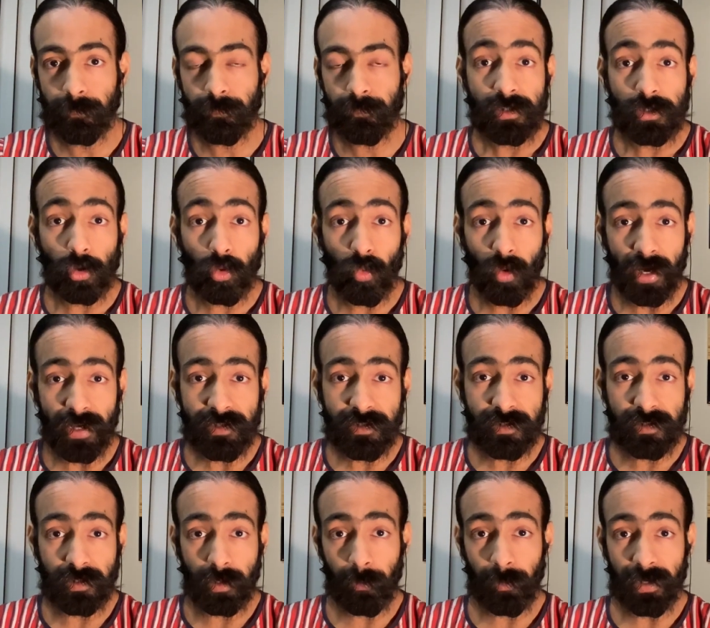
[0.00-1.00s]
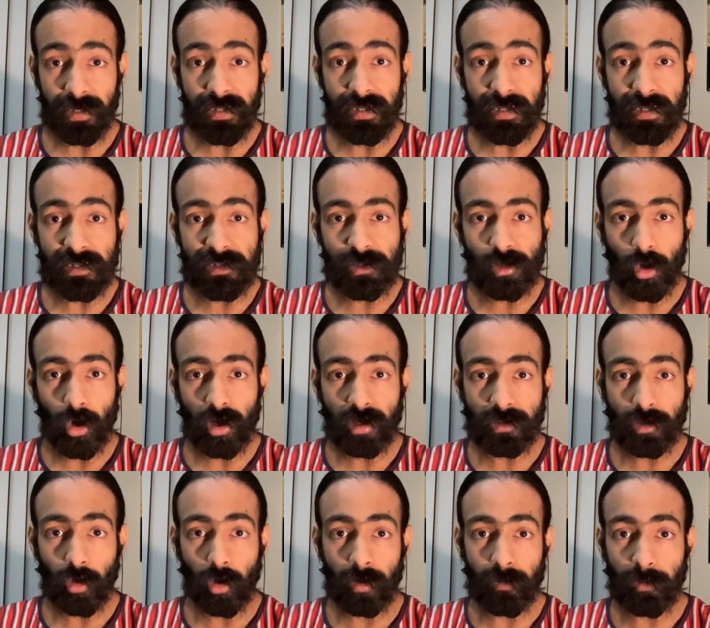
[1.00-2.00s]
So once the money is locked
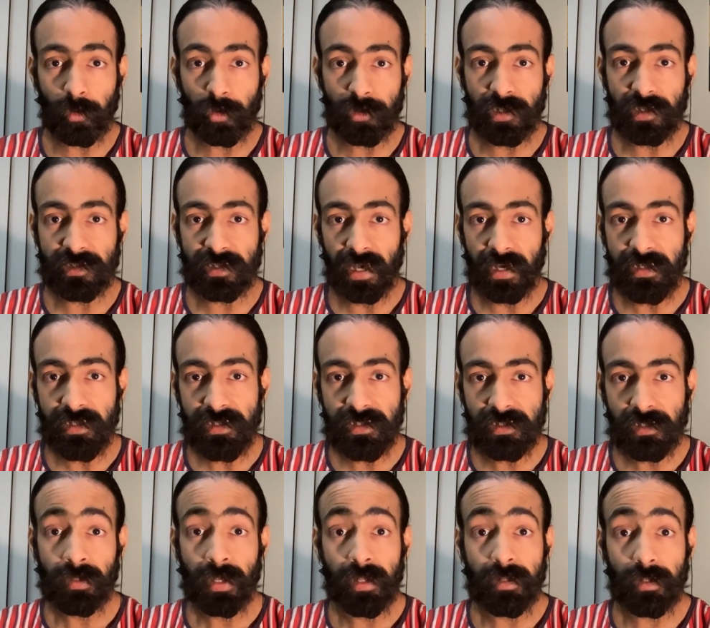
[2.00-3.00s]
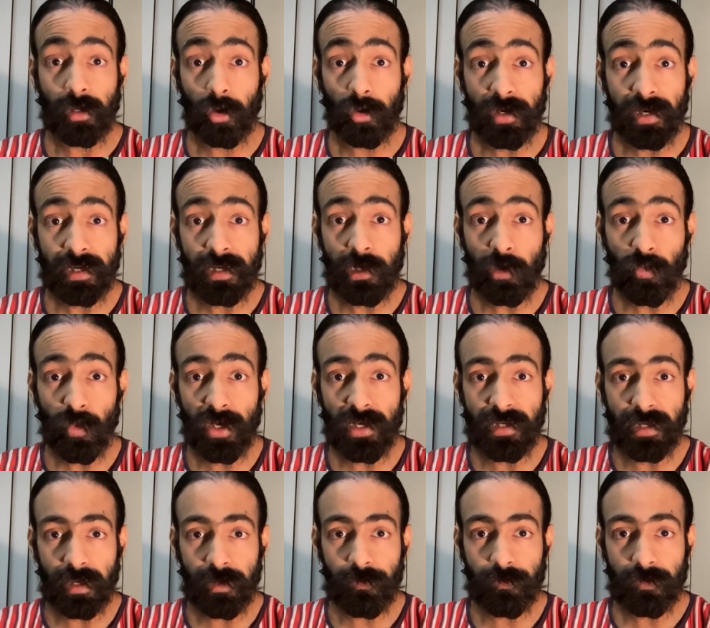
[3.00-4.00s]
on both the sides, the oracle will
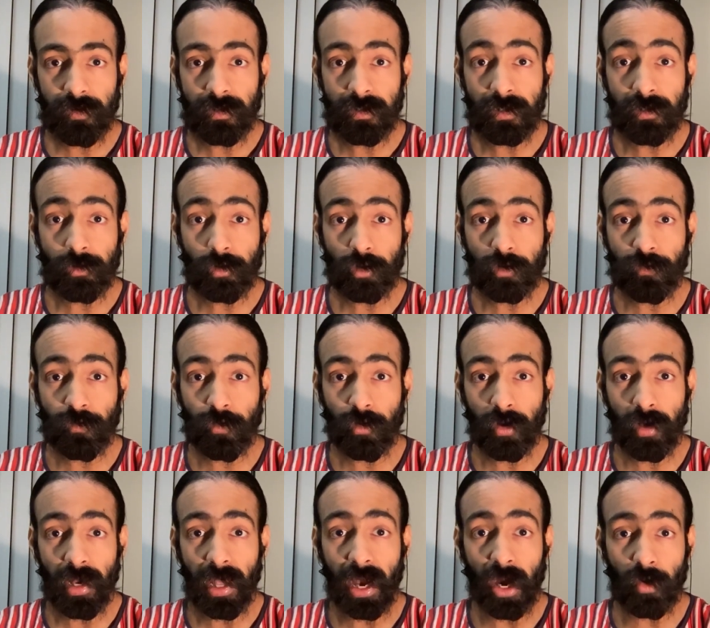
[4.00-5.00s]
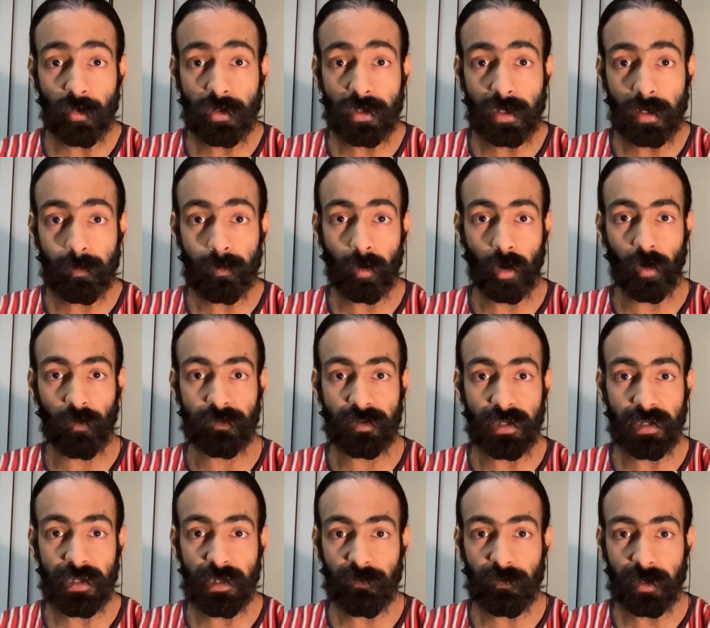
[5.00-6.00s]
give the truthful outcome of
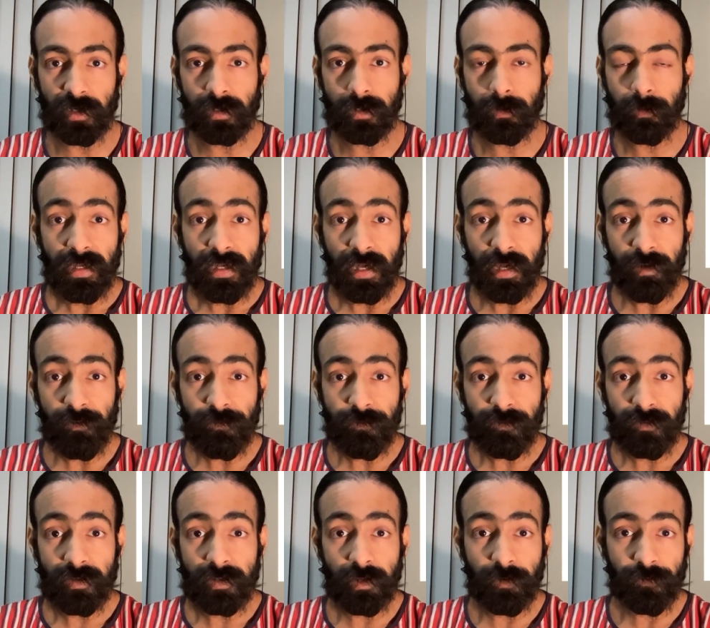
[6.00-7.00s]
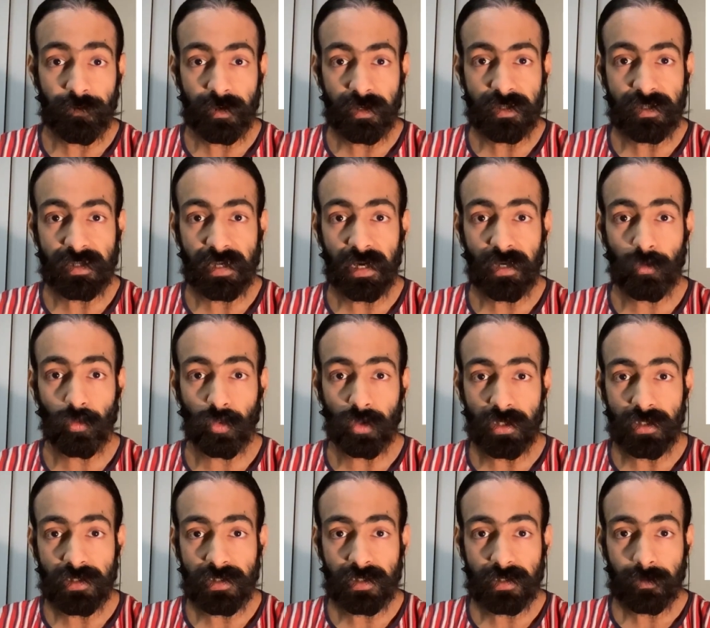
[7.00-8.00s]
the event. If the first side
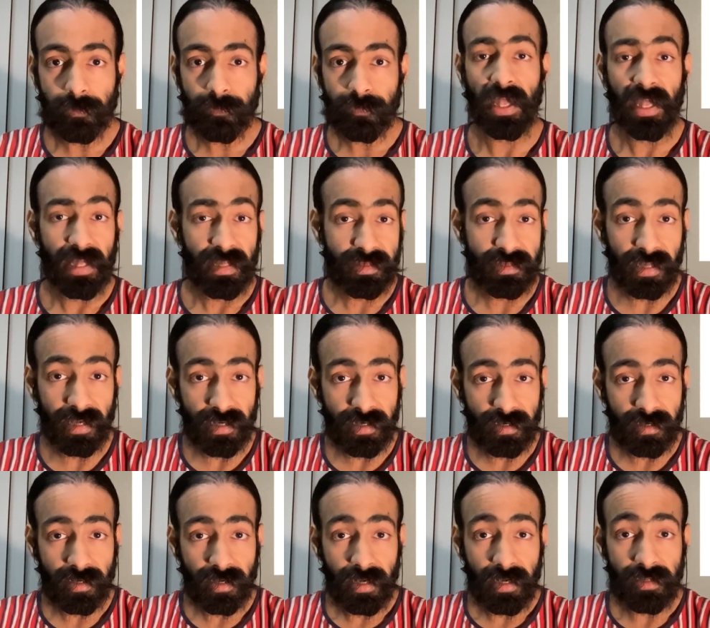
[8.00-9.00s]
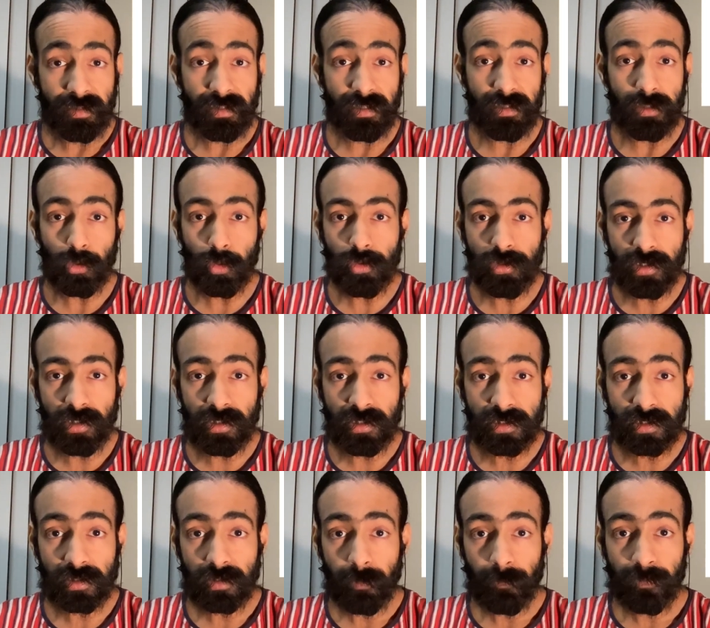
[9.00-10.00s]
wins, then the
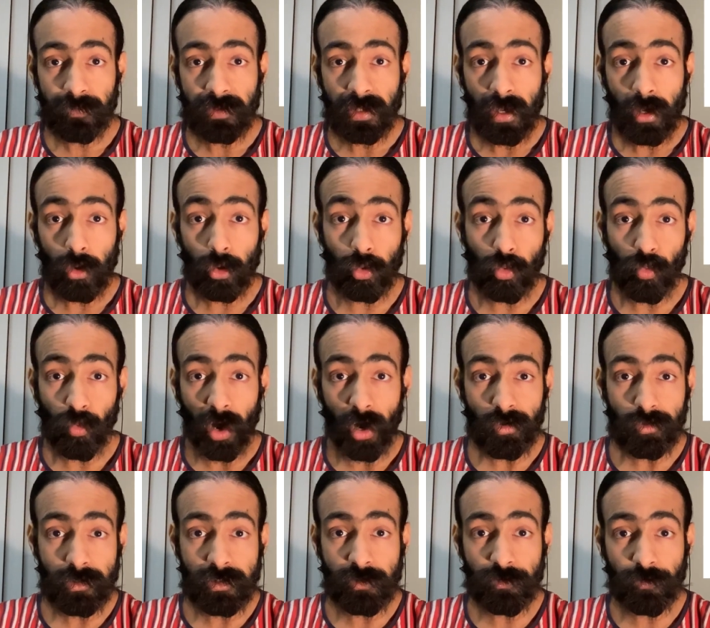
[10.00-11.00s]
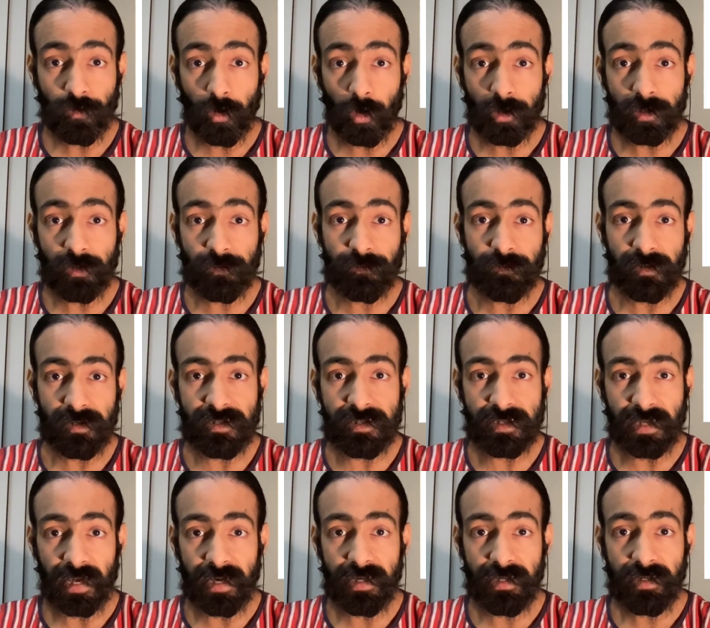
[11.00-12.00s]
users who vouched for the first
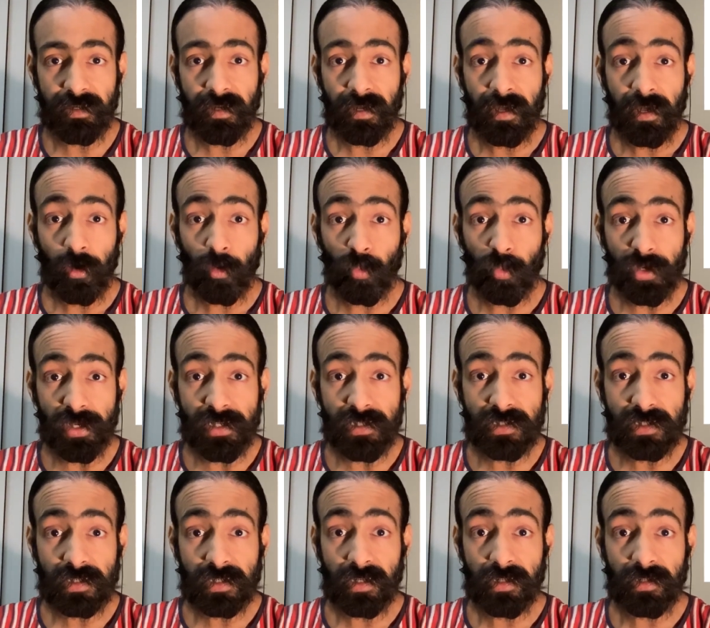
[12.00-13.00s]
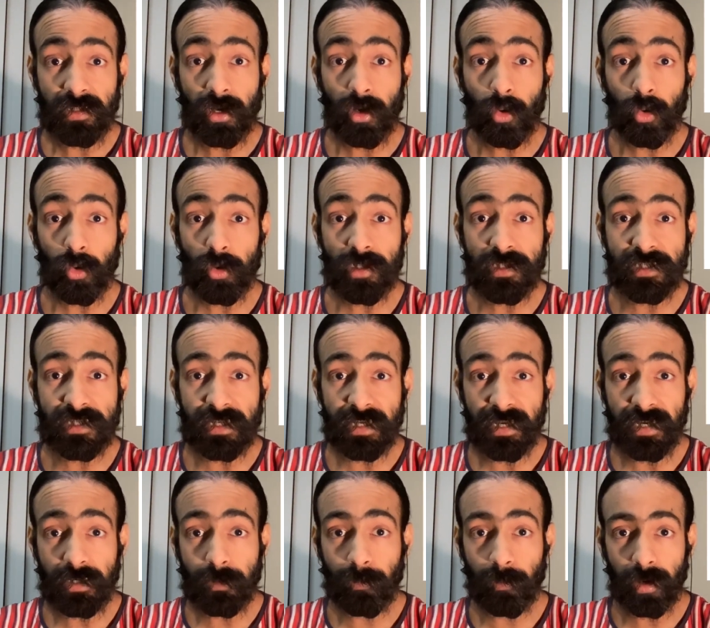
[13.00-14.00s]
side wins the whole
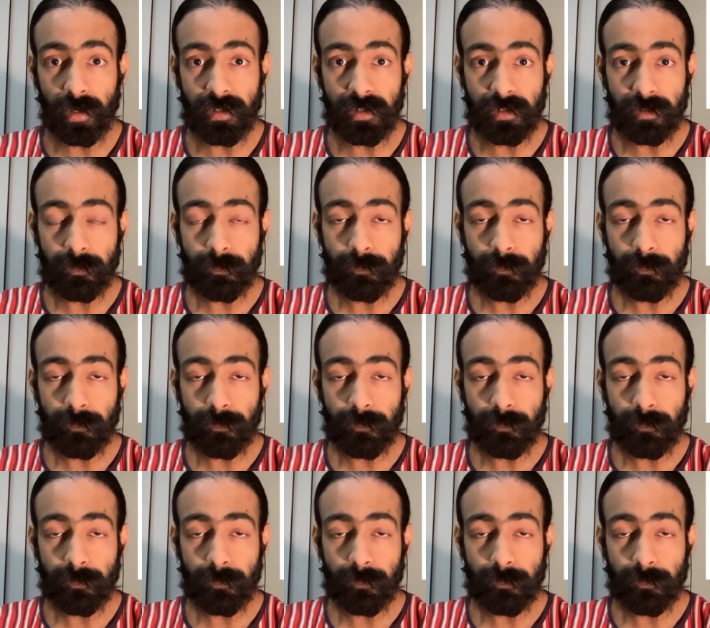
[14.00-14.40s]
staked money.